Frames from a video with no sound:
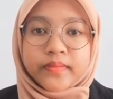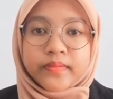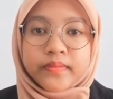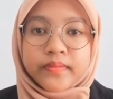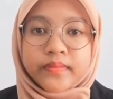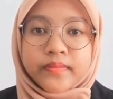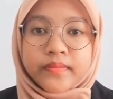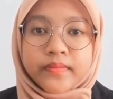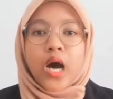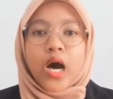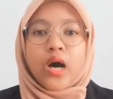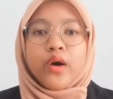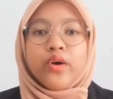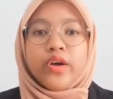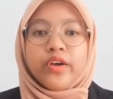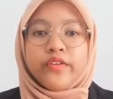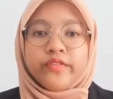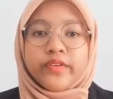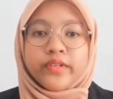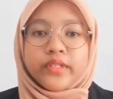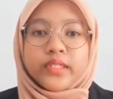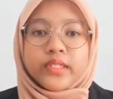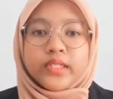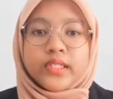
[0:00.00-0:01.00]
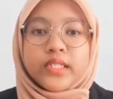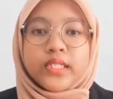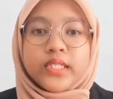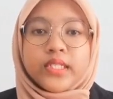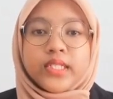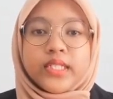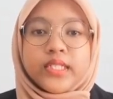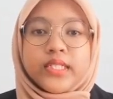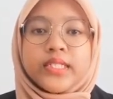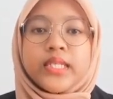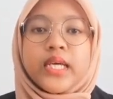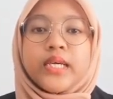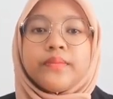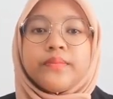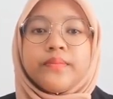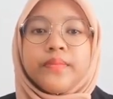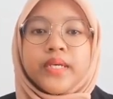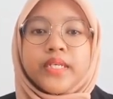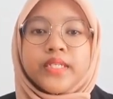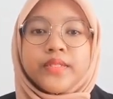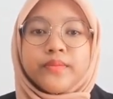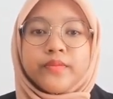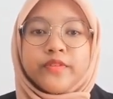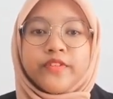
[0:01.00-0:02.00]
However, the sun
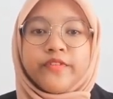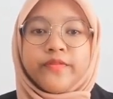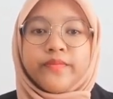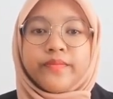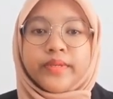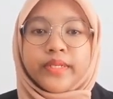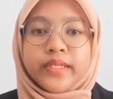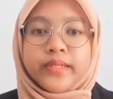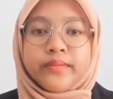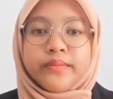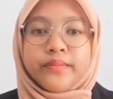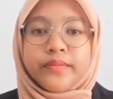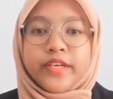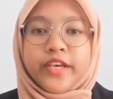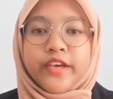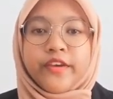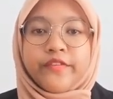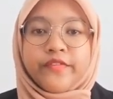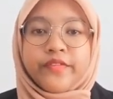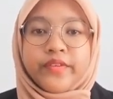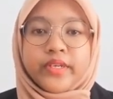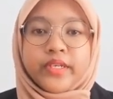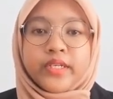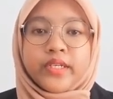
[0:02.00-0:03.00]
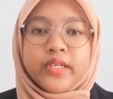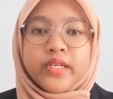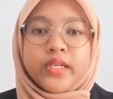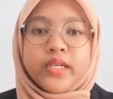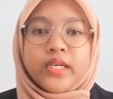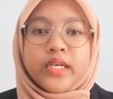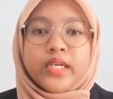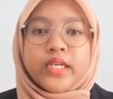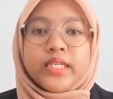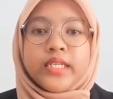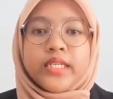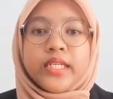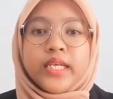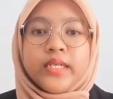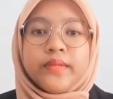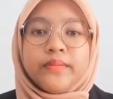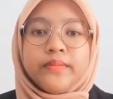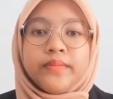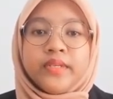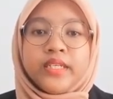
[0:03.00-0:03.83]
bear's movement behavior that been